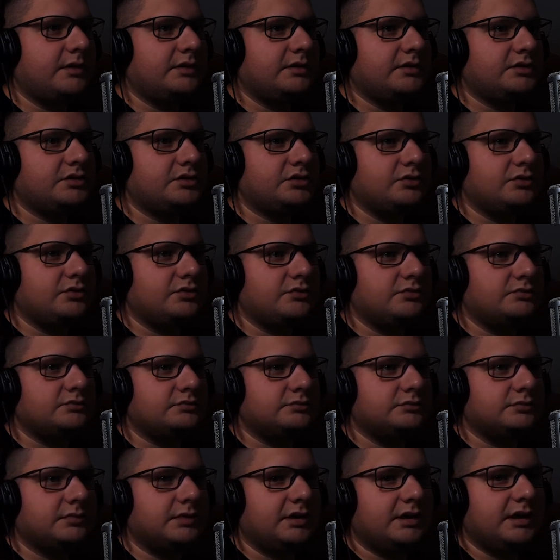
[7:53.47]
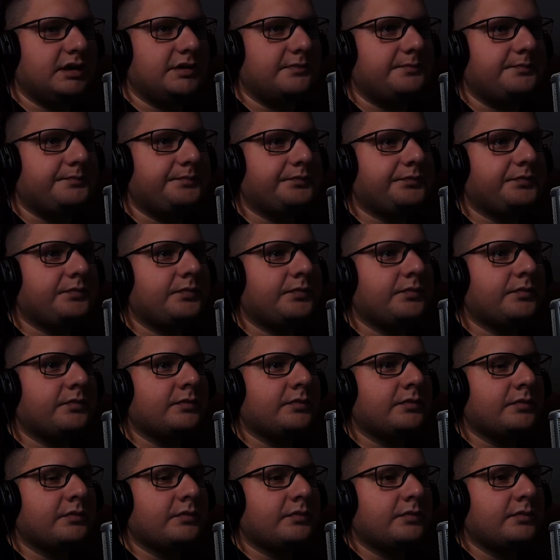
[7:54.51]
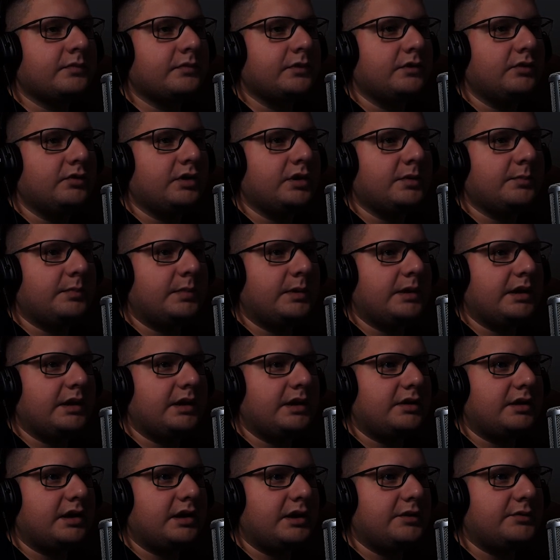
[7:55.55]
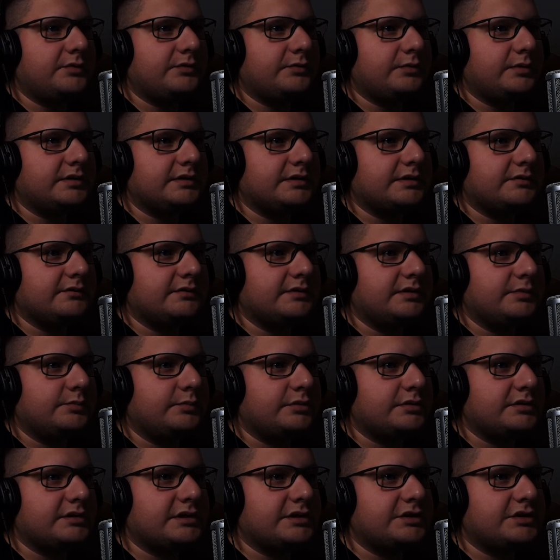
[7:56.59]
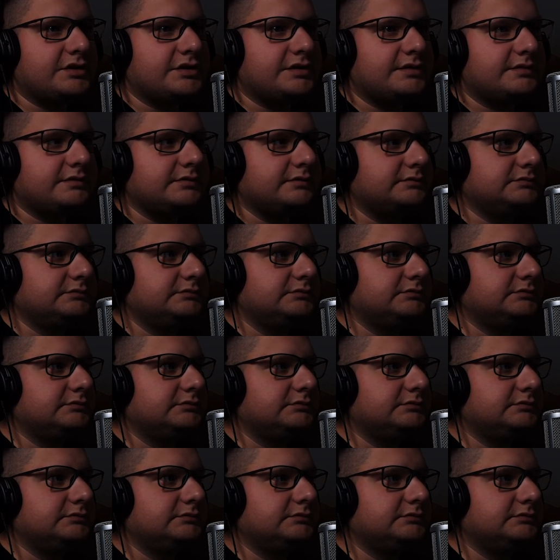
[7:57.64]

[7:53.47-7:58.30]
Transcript: So yeah, you can play around with the position